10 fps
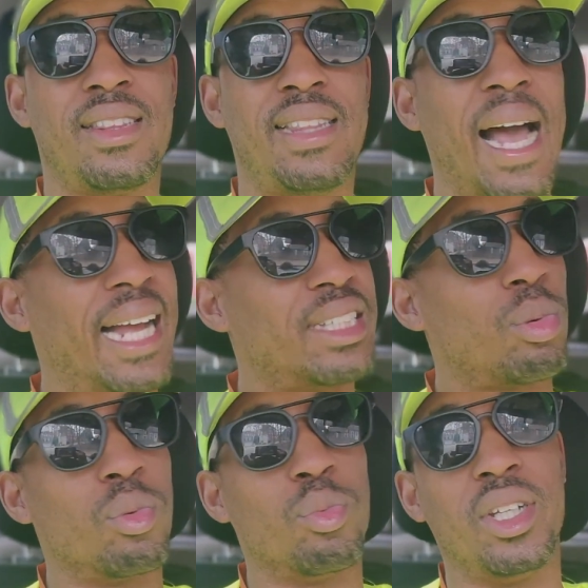That's
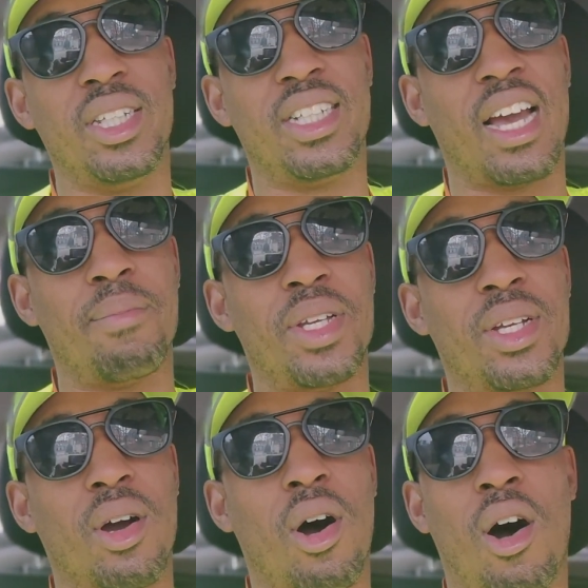what really got
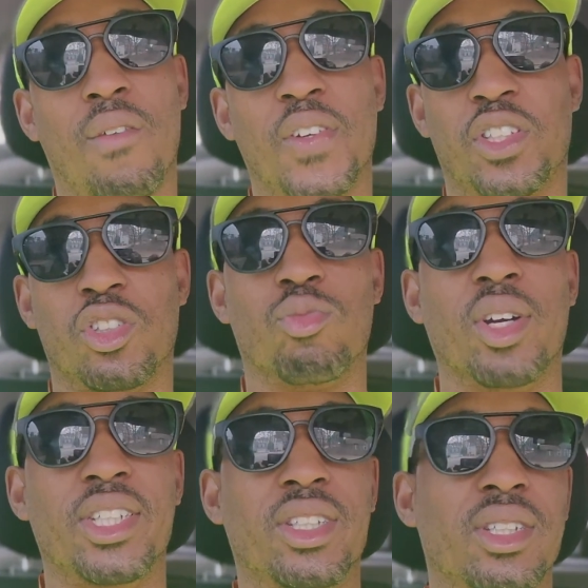me off into the
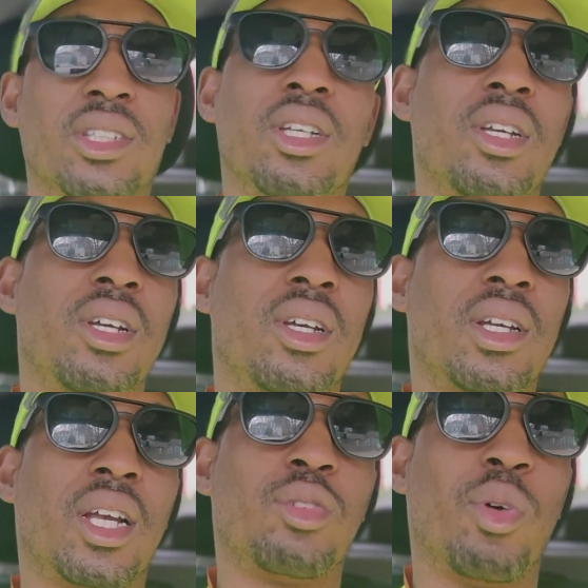races.
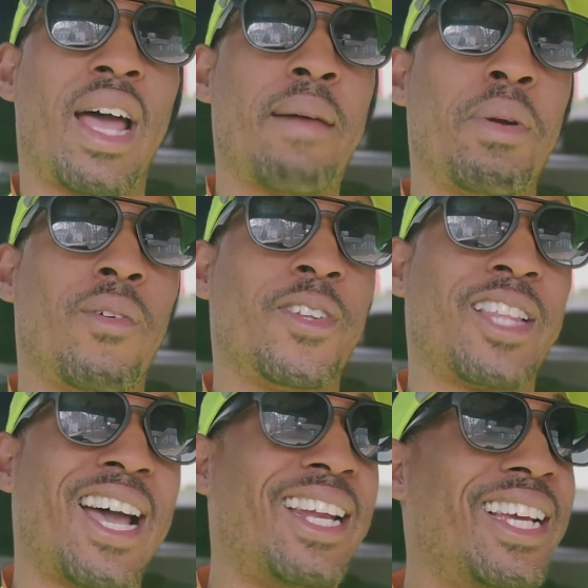Because what happened with
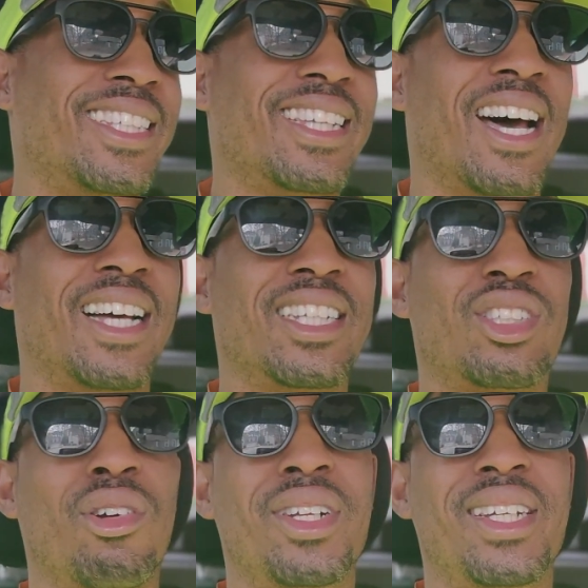that is, guys, I
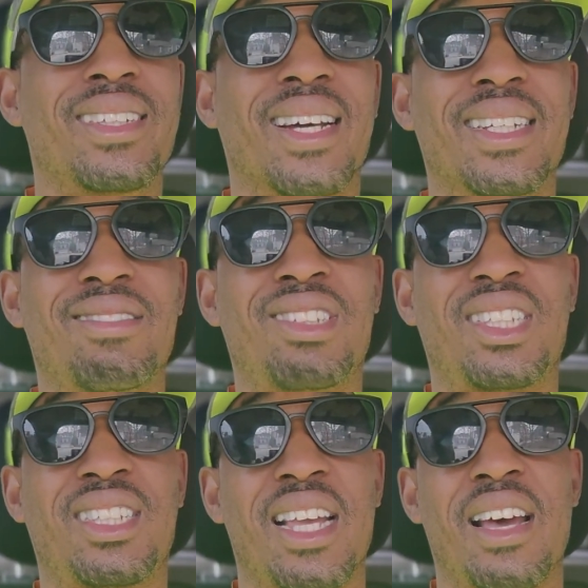started getting like
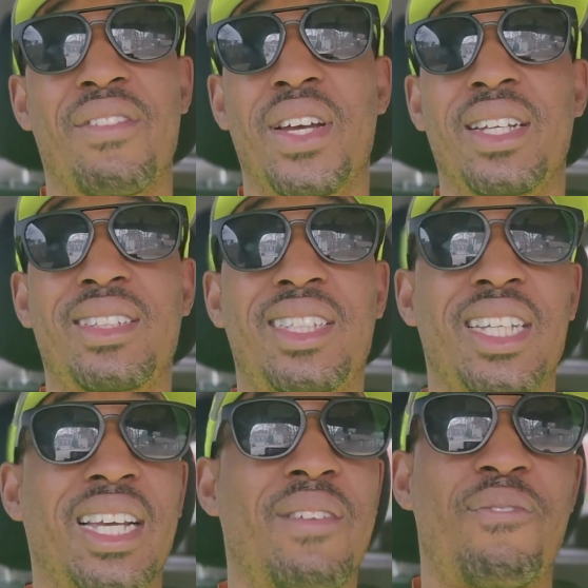7,
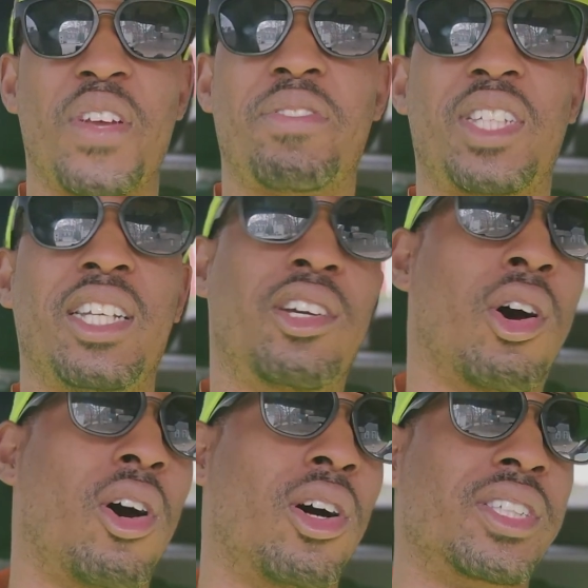10, 15
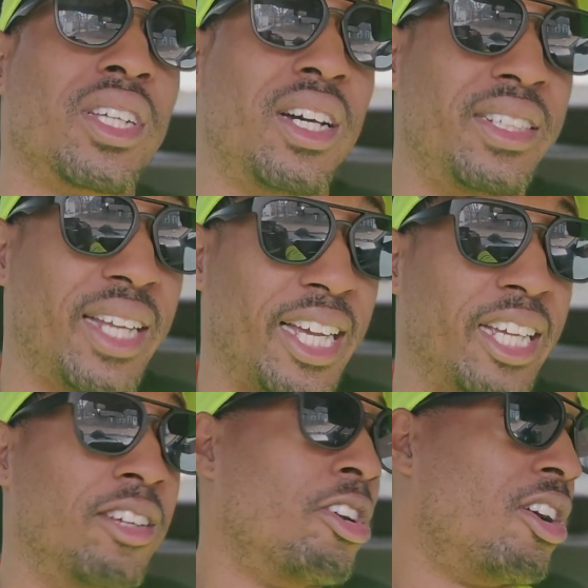calls a day.
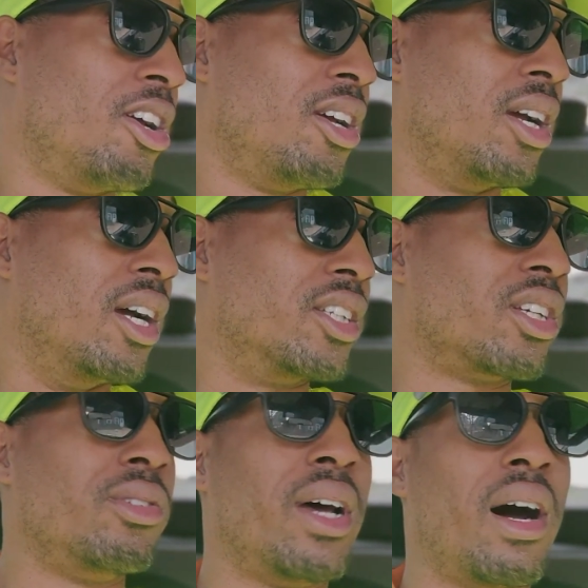And
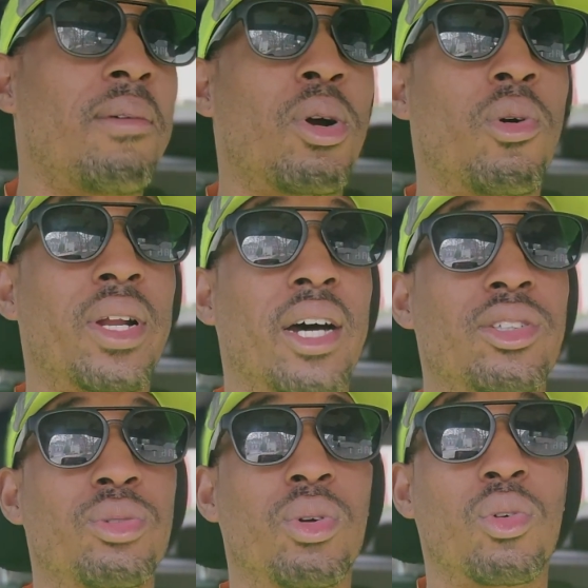so now I'm going
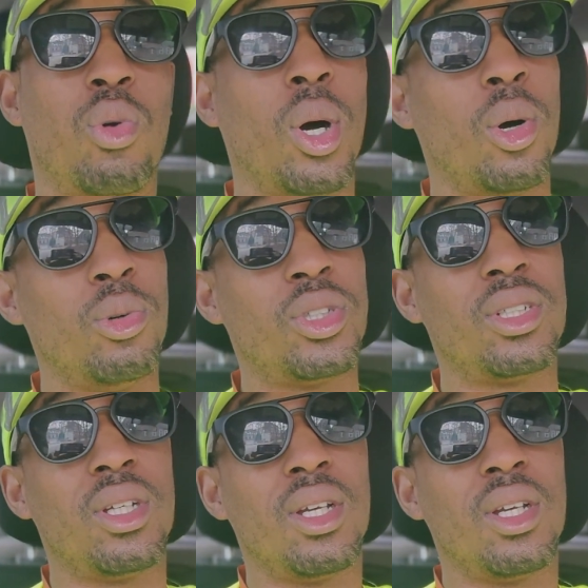out doing quotes.